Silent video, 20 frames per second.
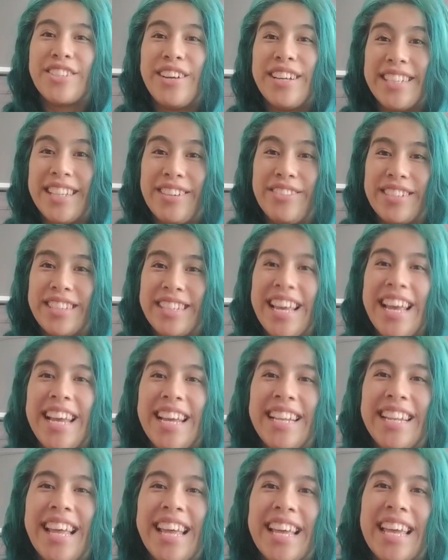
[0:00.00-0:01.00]
So as I was
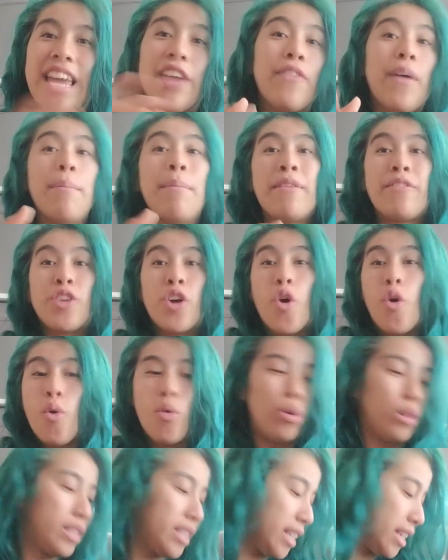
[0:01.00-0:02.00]
saying, like if I'm ever
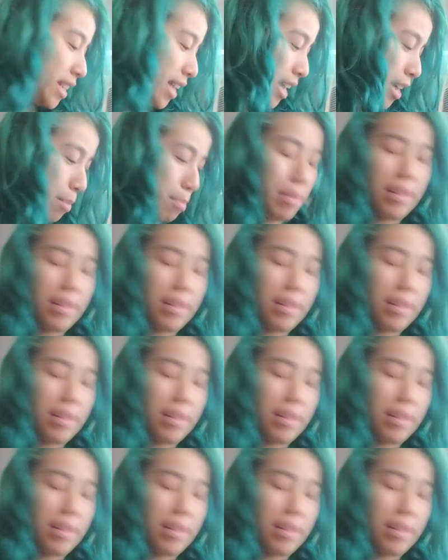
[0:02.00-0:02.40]
holding like a